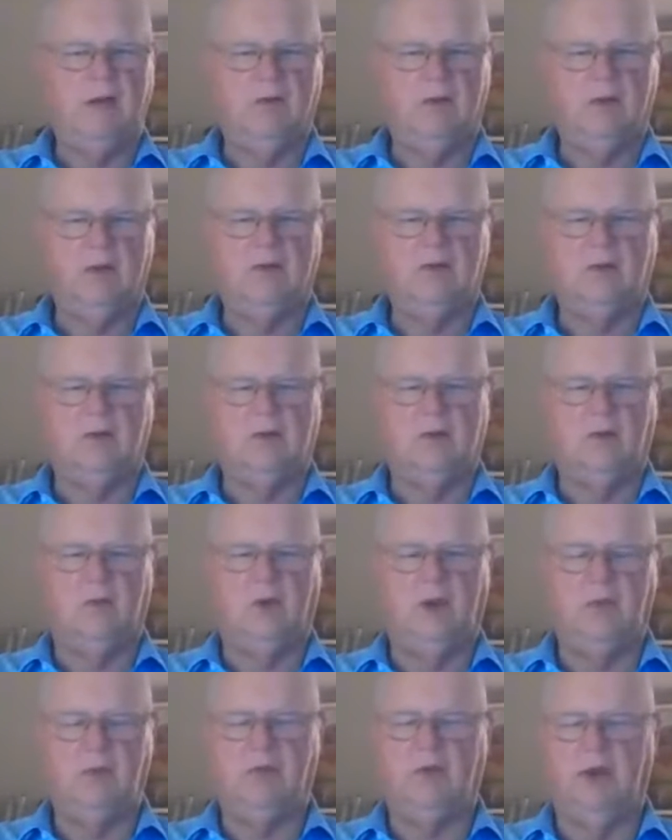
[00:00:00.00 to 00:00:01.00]
truth of the
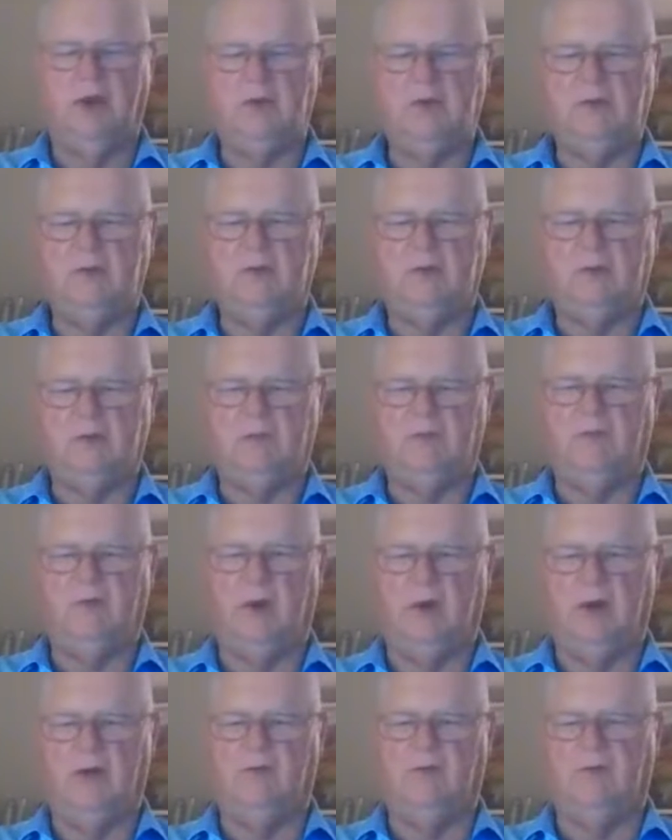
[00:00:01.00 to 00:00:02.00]
matter is that the way
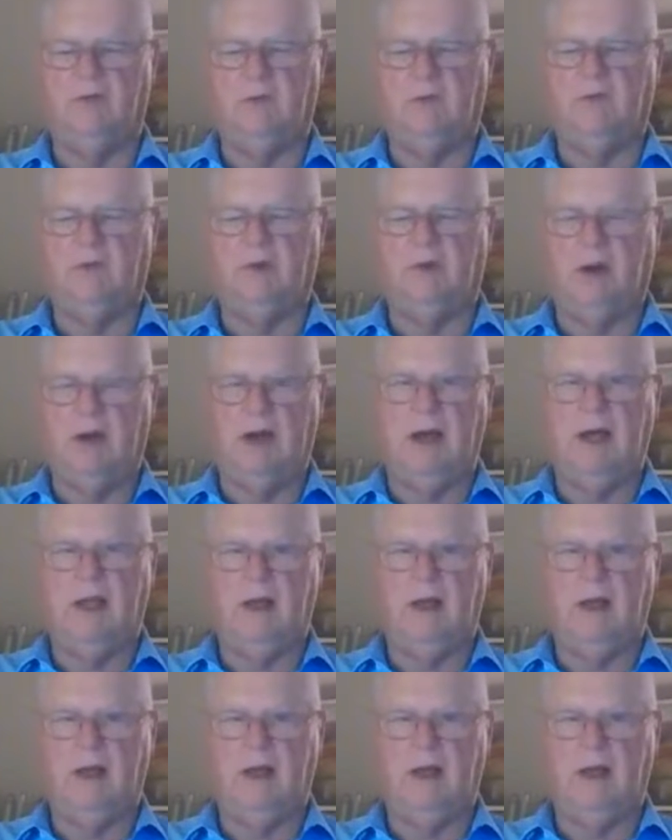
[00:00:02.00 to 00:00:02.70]
prices have fallen